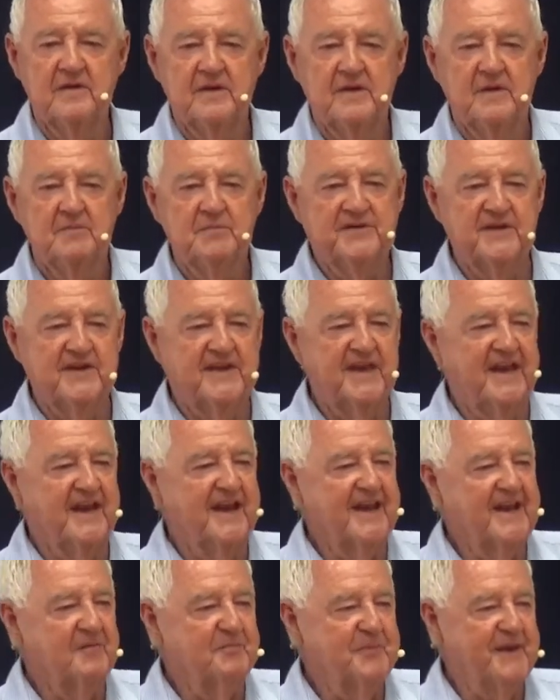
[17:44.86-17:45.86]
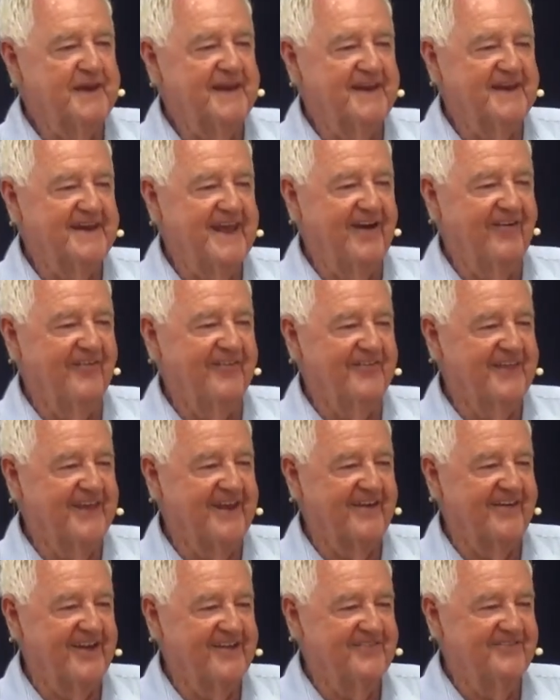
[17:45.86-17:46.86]
But you get a little bit in now and
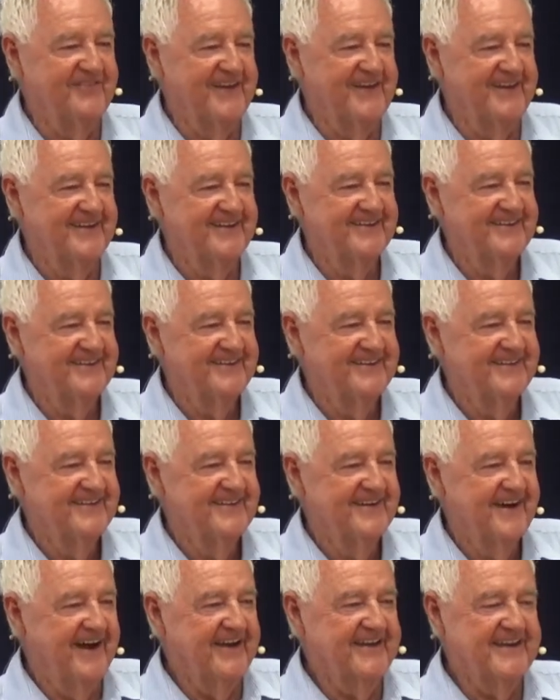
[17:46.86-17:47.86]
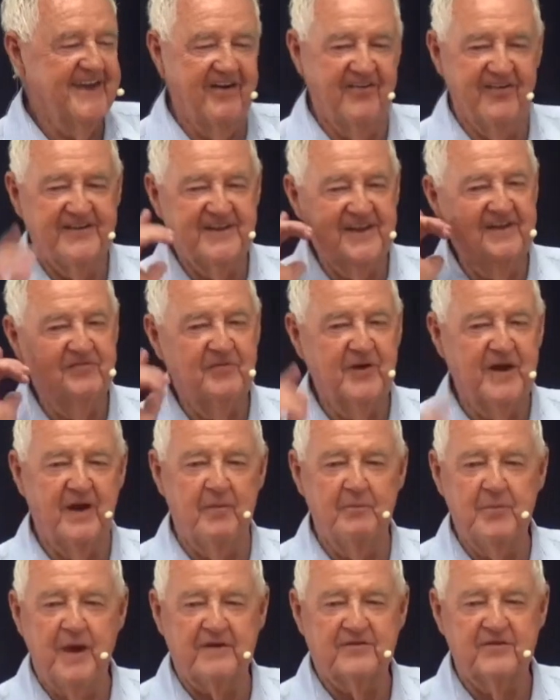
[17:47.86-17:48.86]
there, amen? I guarantee he
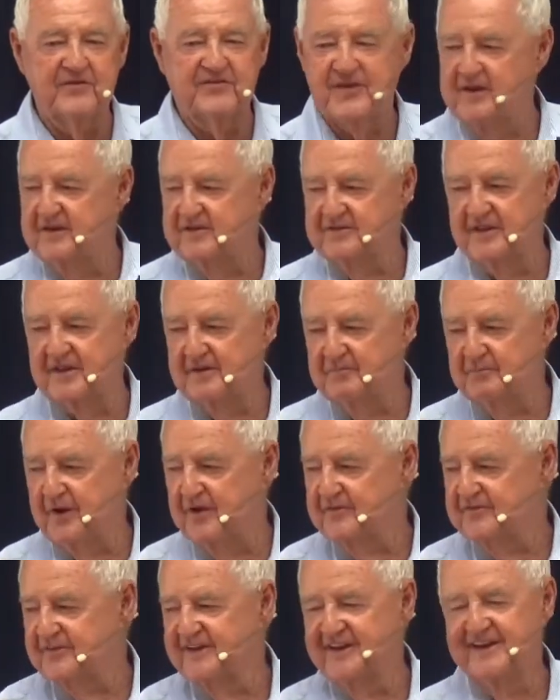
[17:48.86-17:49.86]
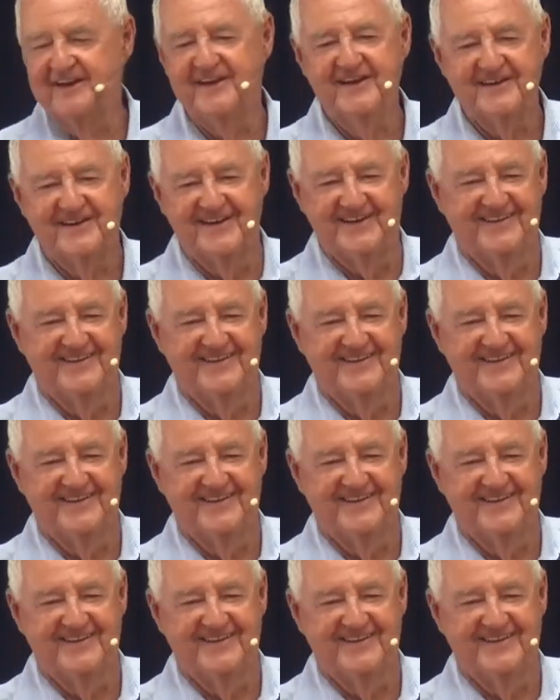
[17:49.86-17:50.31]
went back to his son. He said, that bloke's an idiot.